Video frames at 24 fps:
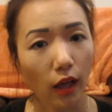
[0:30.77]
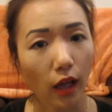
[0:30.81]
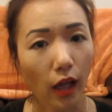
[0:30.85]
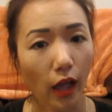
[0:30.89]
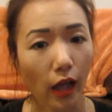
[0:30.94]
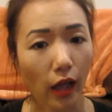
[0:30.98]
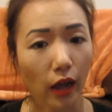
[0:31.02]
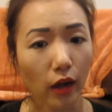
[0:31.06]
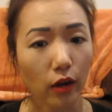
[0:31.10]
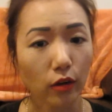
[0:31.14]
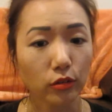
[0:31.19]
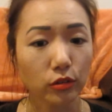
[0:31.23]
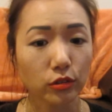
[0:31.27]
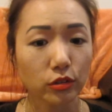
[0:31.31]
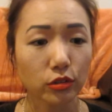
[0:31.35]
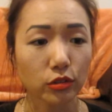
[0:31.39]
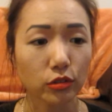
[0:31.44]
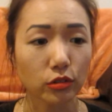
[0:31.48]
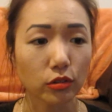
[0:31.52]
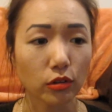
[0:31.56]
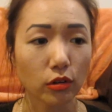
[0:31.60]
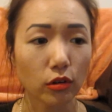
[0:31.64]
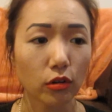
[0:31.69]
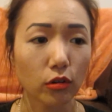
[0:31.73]
how to
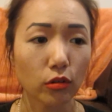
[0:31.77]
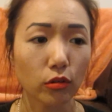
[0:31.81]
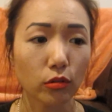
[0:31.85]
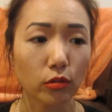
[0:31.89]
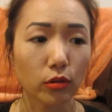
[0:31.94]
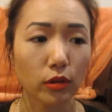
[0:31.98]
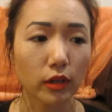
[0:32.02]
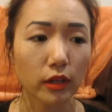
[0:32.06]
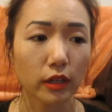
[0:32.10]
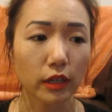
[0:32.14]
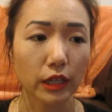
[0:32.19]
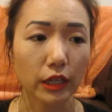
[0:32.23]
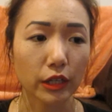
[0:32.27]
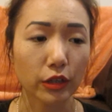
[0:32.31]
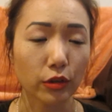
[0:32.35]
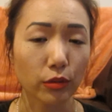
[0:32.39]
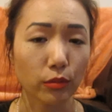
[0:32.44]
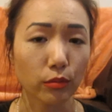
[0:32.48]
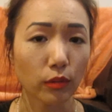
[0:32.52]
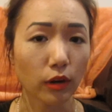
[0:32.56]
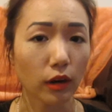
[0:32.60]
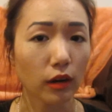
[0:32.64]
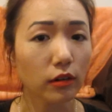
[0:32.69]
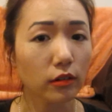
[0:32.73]
go either
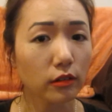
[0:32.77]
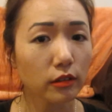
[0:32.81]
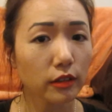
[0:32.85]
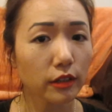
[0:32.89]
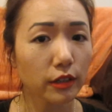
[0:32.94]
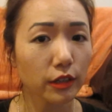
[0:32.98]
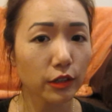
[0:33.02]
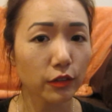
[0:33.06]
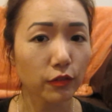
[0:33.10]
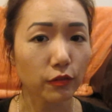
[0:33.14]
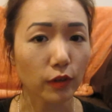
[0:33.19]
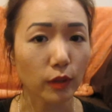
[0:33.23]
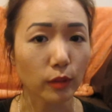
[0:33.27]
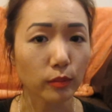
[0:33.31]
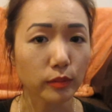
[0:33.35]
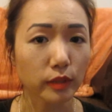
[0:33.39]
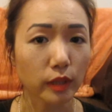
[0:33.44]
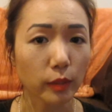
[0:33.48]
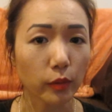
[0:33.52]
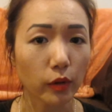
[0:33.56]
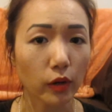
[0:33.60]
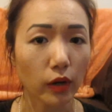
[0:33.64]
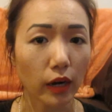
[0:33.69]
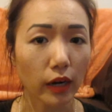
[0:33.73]
monolid from
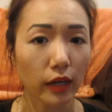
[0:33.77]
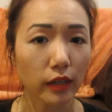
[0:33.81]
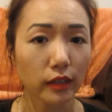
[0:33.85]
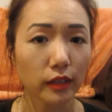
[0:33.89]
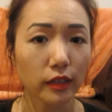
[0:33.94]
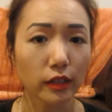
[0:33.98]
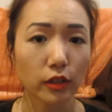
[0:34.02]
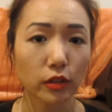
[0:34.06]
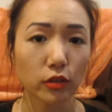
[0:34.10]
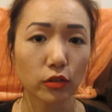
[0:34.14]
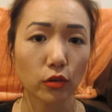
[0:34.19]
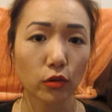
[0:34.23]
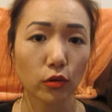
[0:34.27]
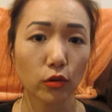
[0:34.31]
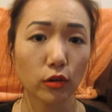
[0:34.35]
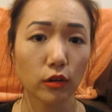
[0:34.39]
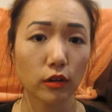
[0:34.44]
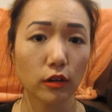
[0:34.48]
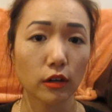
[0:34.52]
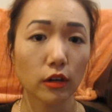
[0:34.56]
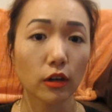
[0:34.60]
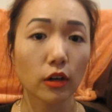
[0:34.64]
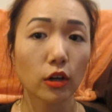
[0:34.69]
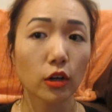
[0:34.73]
double eyelid
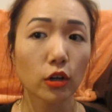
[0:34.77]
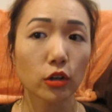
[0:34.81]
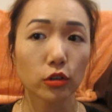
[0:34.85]
or